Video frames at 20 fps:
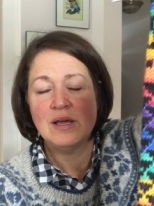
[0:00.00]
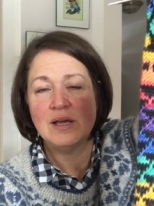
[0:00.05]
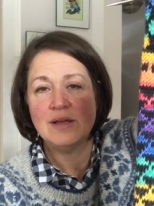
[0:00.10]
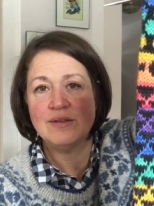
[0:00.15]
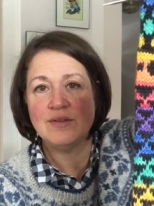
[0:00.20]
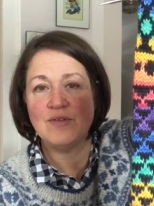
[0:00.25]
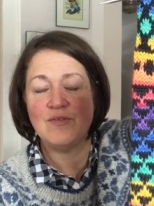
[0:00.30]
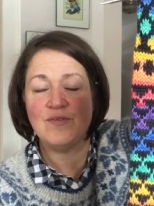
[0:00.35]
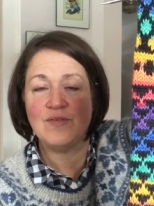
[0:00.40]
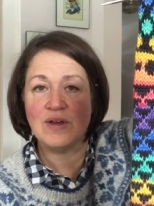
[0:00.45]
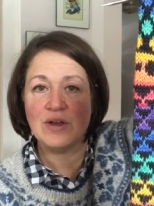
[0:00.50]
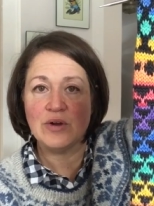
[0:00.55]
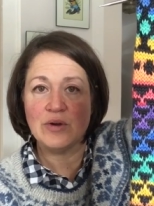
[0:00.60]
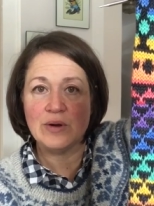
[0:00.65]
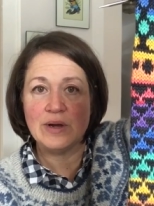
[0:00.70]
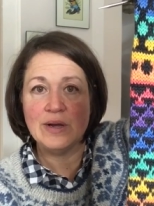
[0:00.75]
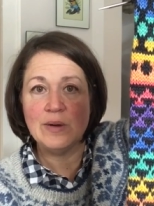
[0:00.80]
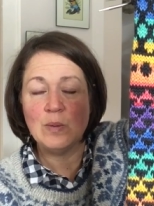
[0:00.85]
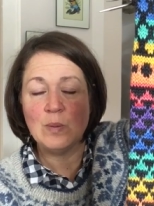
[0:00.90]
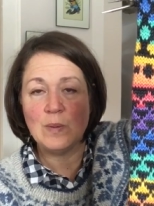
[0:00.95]
It's a
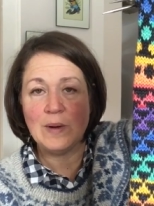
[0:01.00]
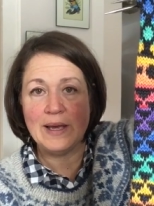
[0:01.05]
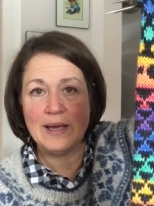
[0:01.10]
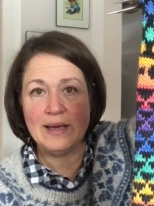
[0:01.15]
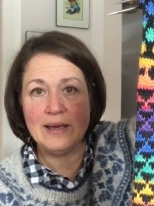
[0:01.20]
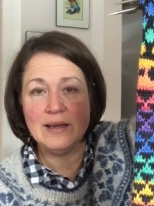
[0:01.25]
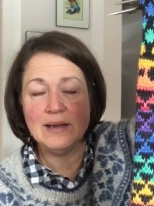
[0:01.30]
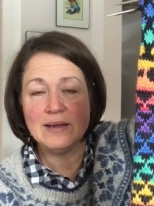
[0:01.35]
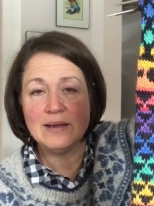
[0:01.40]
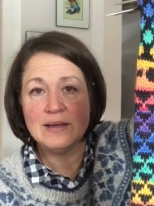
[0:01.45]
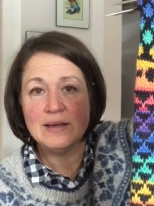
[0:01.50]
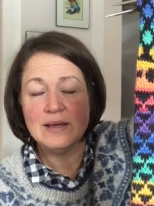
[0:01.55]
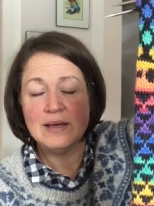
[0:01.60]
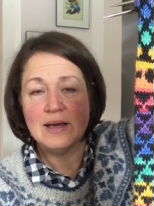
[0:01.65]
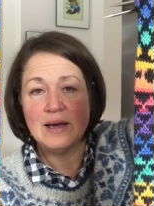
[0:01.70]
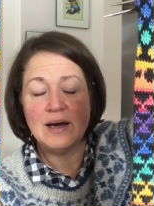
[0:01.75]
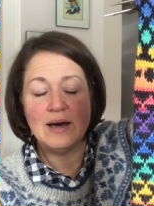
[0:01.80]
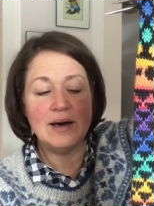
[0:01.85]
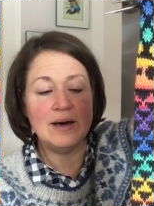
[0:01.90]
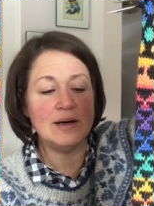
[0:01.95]
fingering weight,
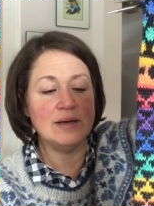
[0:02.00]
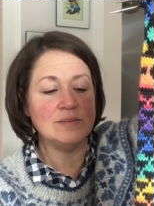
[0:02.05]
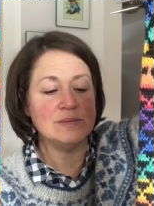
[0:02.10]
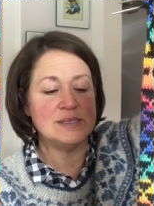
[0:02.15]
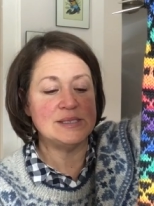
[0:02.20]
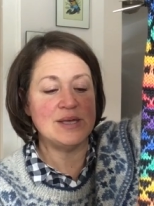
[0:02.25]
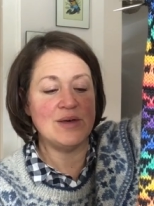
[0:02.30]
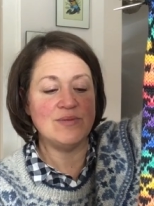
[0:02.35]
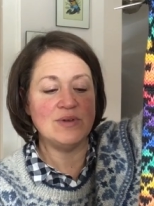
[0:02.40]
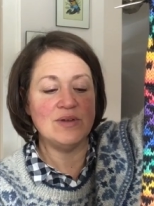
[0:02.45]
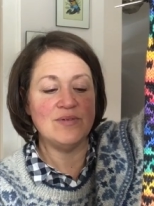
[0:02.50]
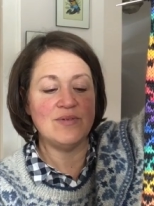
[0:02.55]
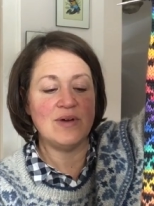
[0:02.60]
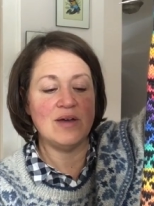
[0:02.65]
75%